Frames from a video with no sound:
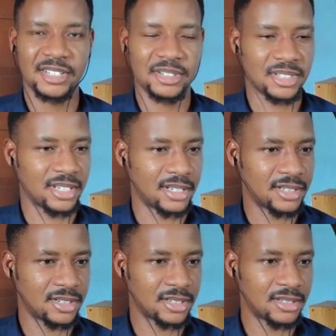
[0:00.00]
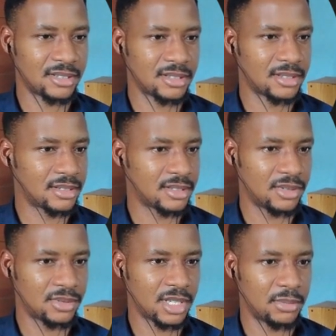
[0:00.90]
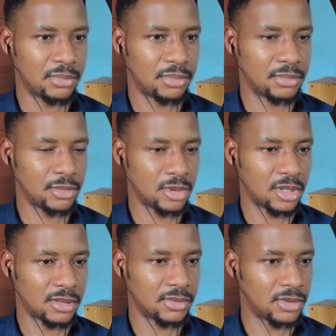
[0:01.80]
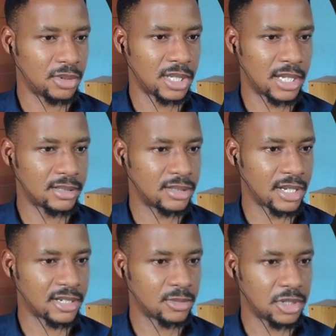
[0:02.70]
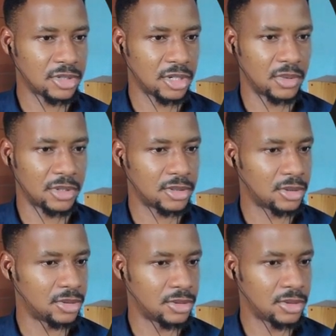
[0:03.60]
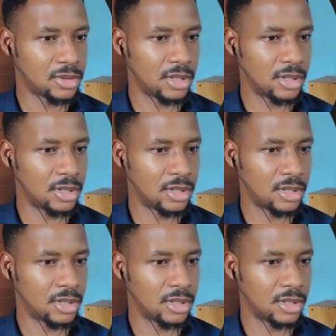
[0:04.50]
Okay, just if you keep looking for that next picture you want to use,